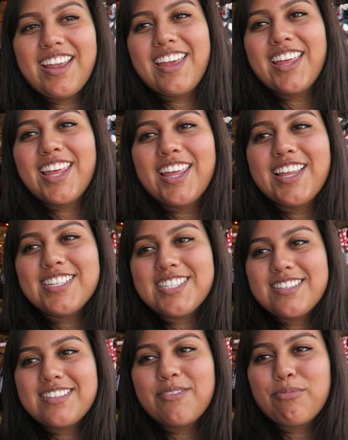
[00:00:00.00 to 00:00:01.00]

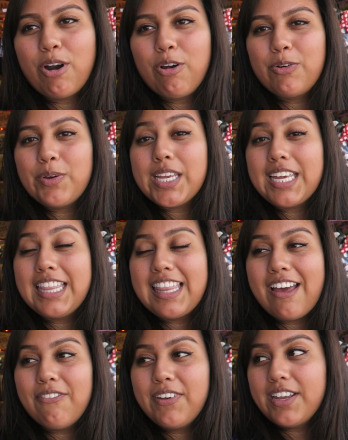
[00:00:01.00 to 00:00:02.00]
in row
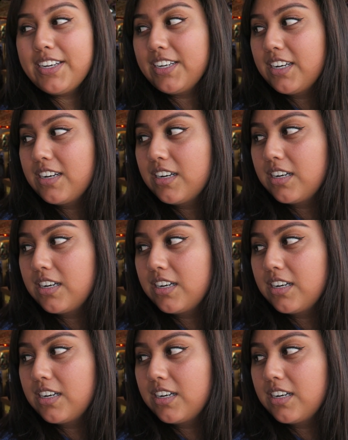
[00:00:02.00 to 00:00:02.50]
11. No,